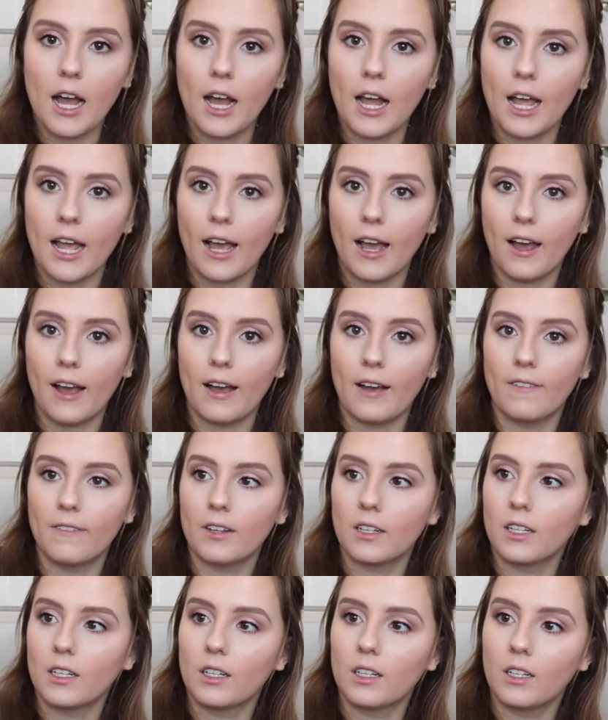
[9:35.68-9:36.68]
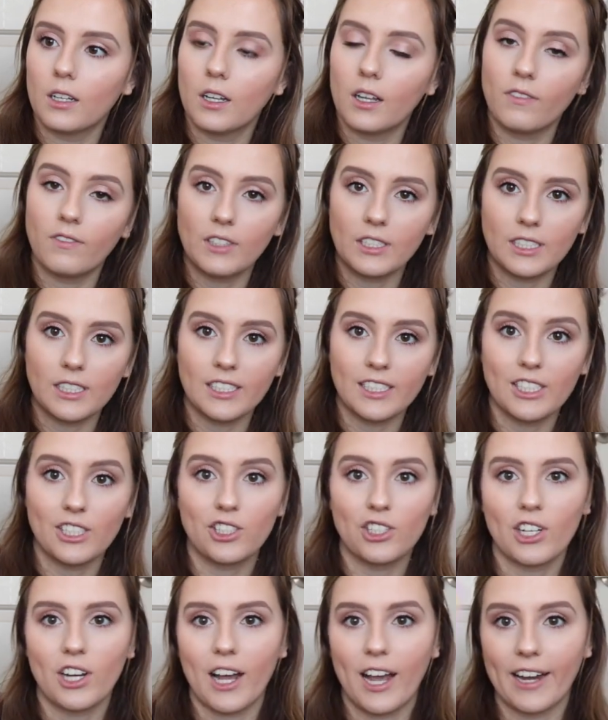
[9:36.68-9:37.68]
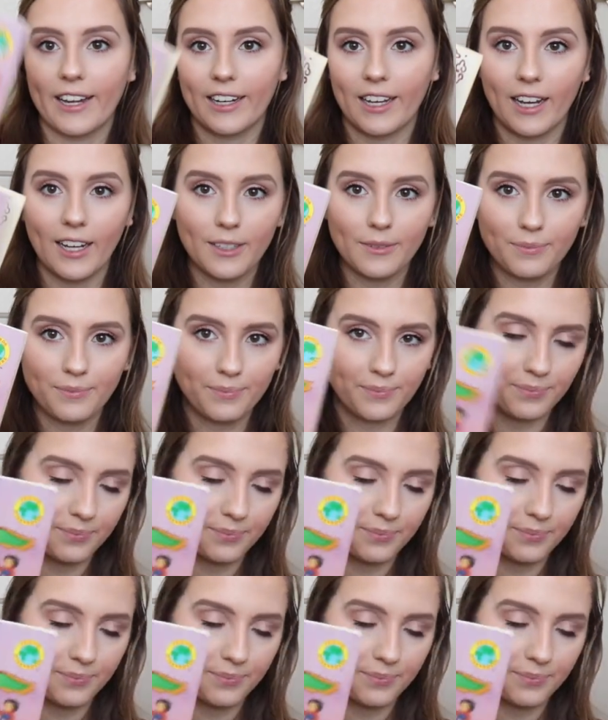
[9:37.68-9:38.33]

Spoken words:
I have A Visit to China.